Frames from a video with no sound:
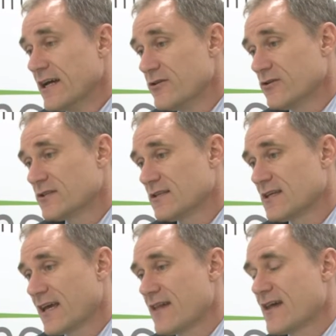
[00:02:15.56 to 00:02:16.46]
In order
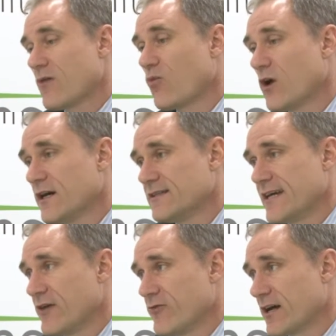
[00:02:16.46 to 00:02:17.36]
to get that wide
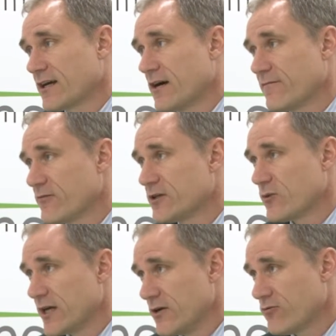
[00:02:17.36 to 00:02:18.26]
area coverage
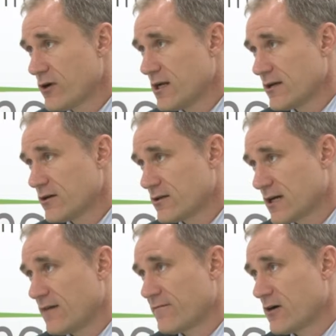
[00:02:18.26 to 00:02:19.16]
where you really could
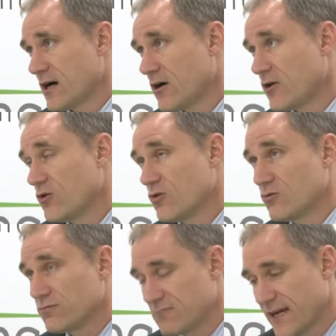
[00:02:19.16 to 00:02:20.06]
cover a
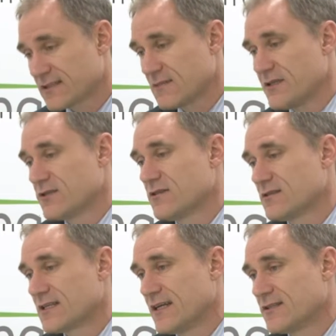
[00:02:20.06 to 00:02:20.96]
whole exhibition
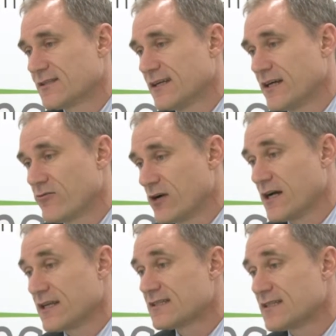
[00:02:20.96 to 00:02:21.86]
center,
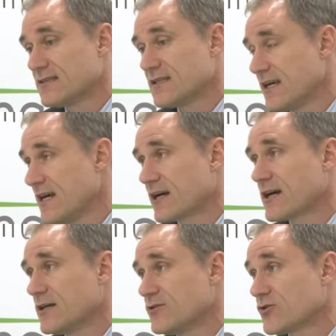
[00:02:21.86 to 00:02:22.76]
a city, a
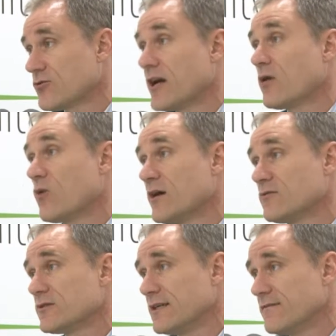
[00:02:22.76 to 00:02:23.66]
country, a
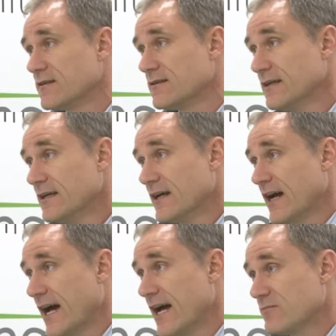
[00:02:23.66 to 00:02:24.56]
world even,
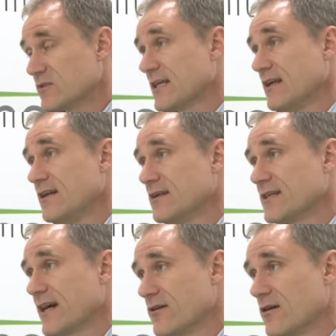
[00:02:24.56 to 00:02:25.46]
cellular
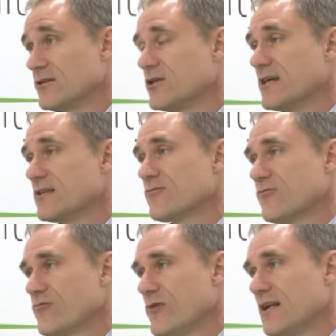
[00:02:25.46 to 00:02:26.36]
technology has
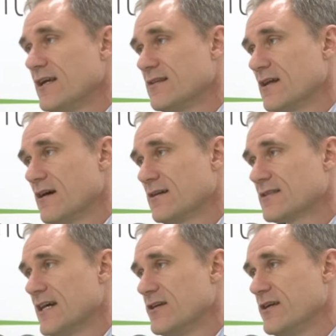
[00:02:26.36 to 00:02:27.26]
really in the
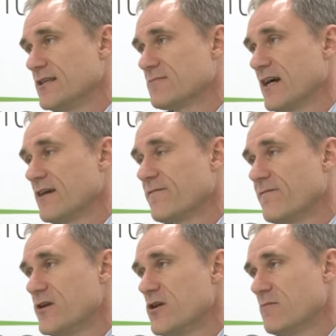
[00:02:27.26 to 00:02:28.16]
last 10 years made
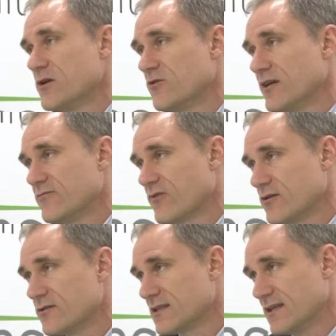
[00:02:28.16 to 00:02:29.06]
phenomenal
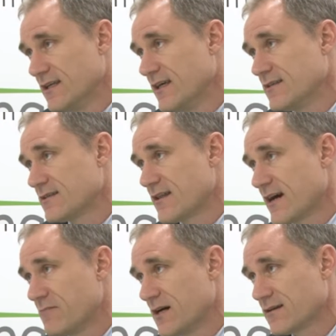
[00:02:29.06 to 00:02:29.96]
inroads into
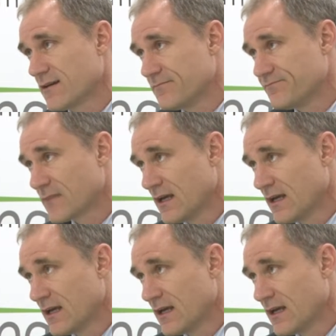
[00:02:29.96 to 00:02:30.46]
that market.